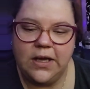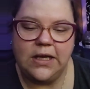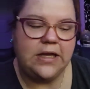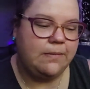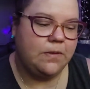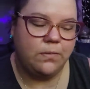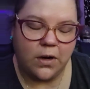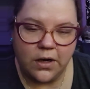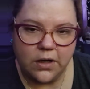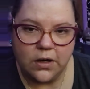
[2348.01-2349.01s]
and keep the
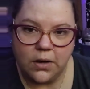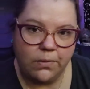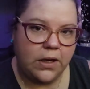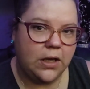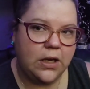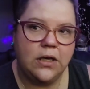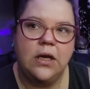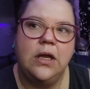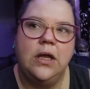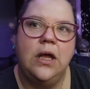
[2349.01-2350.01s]
water going.
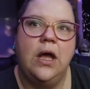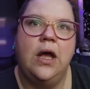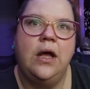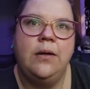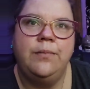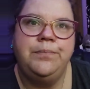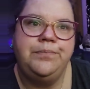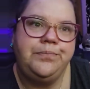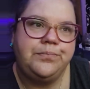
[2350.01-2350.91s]
And